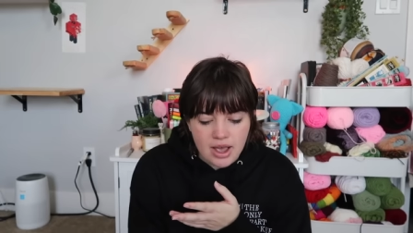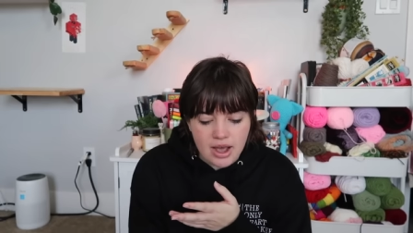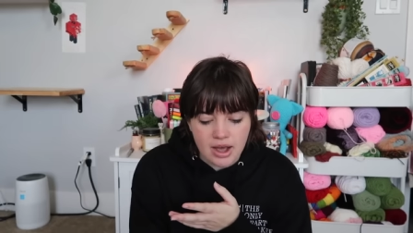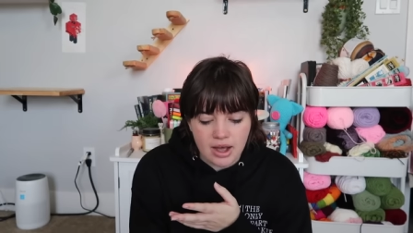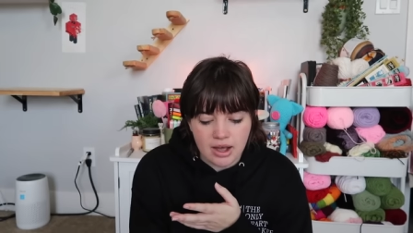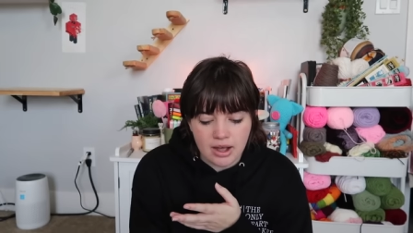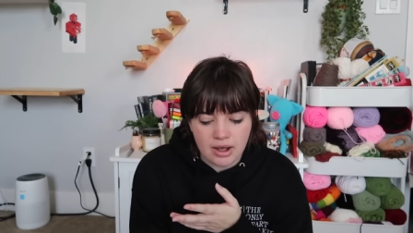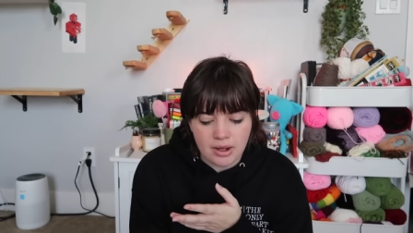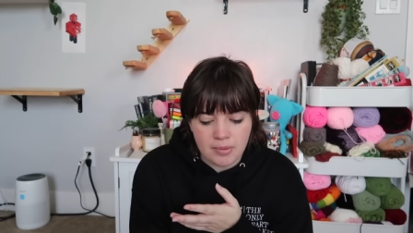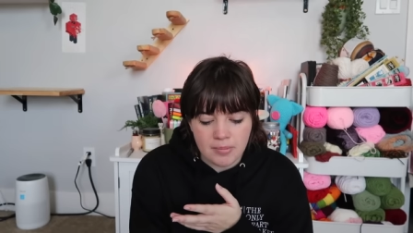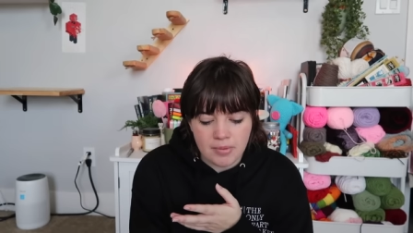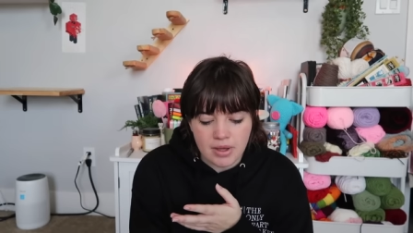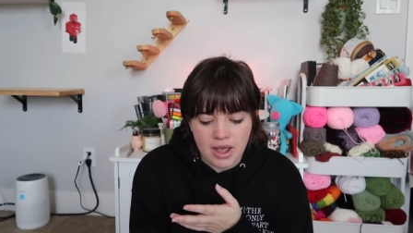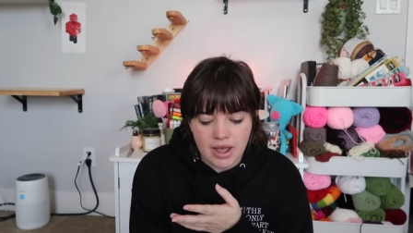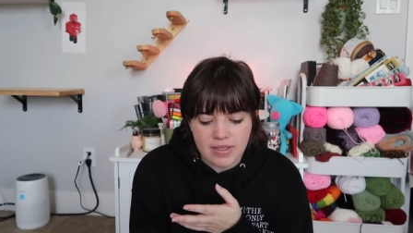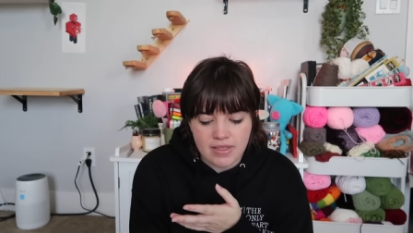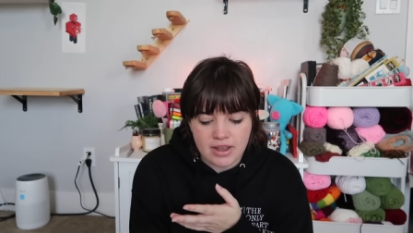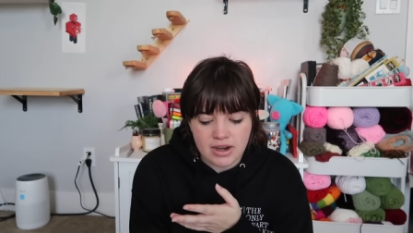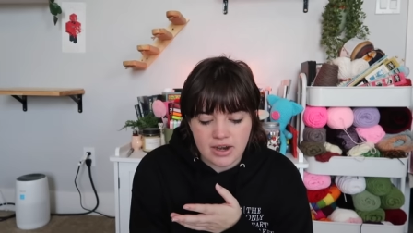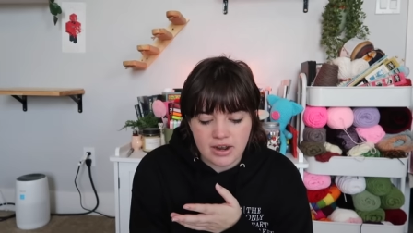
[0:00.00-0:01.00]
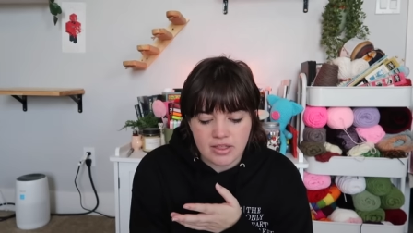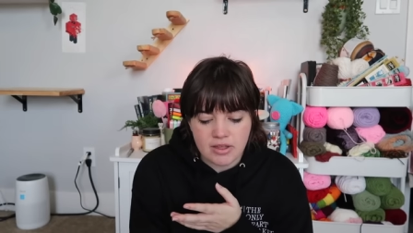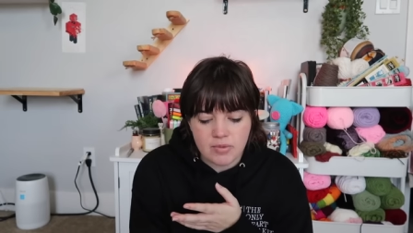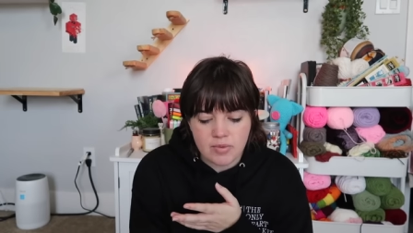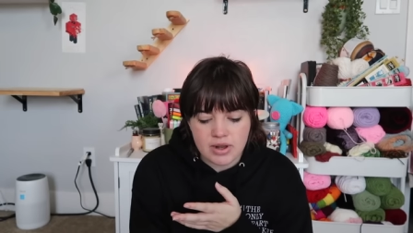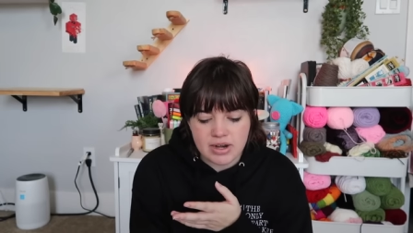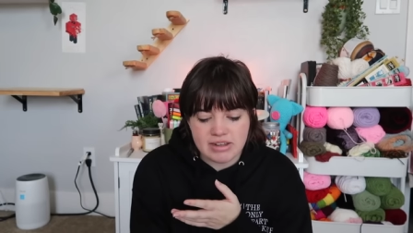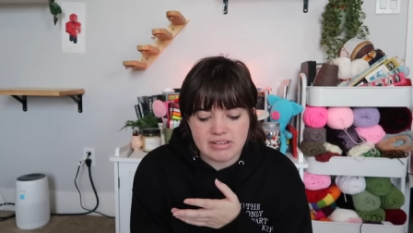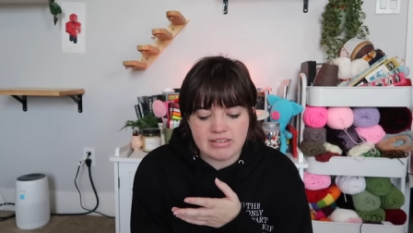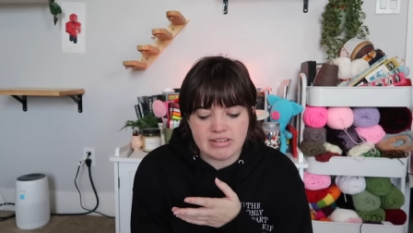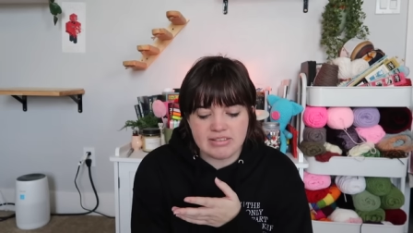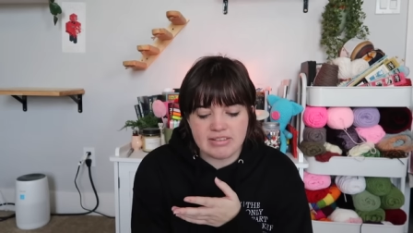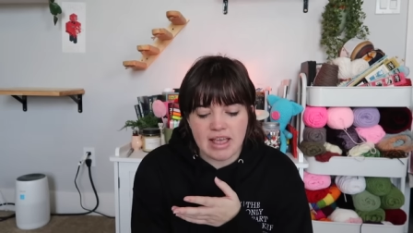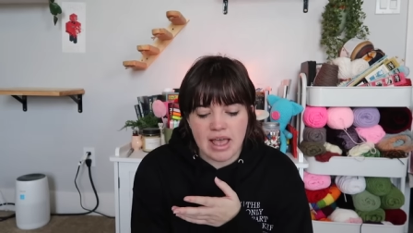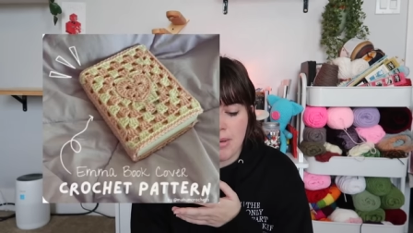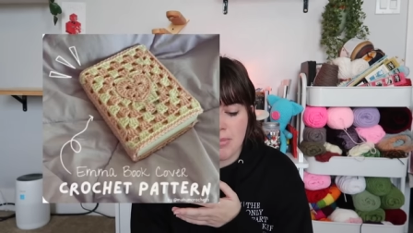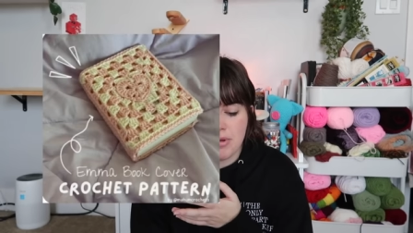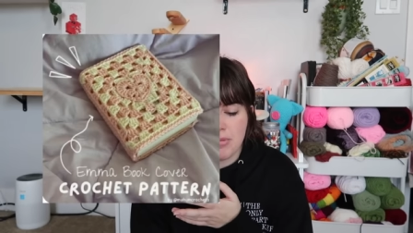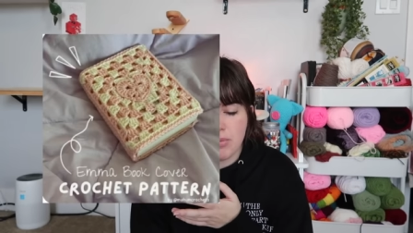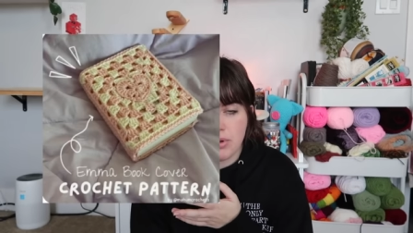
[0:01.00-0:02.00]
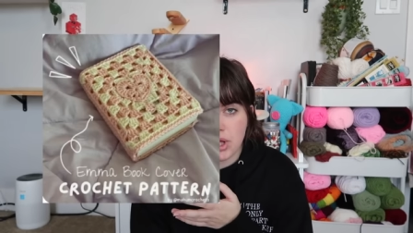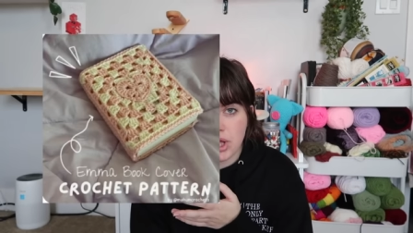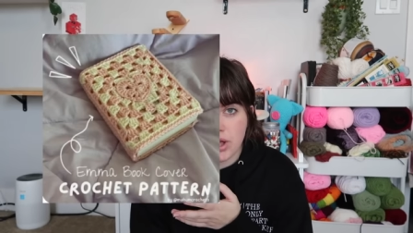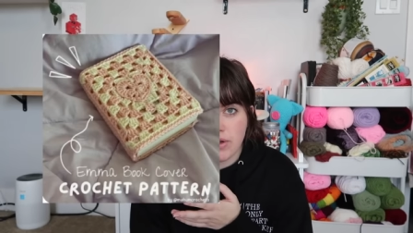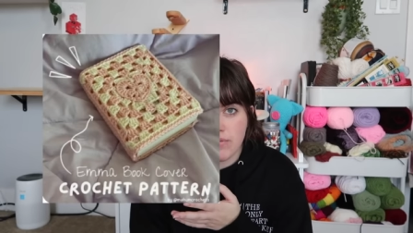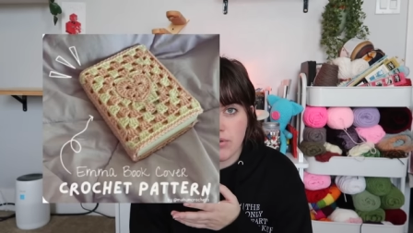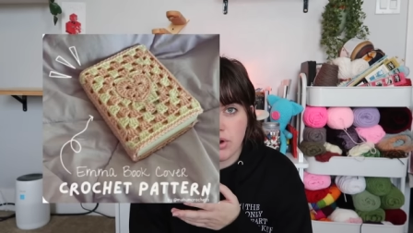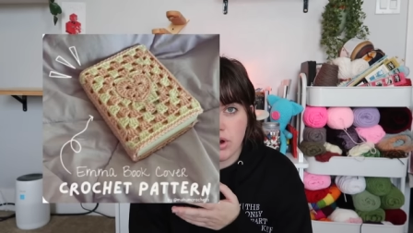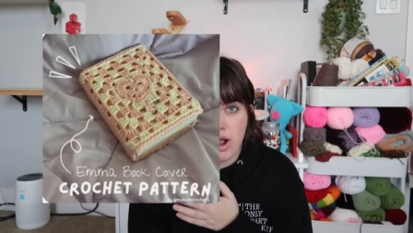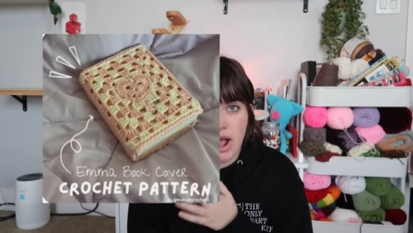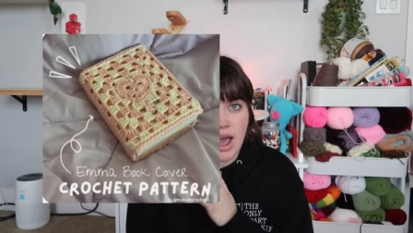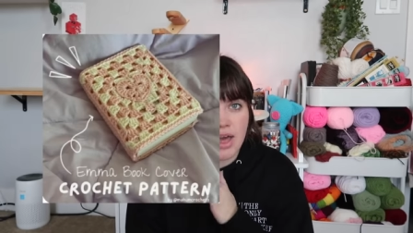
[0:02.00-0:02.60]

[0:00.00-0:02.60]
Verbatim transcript: Um, and then another one is this Emma book cover.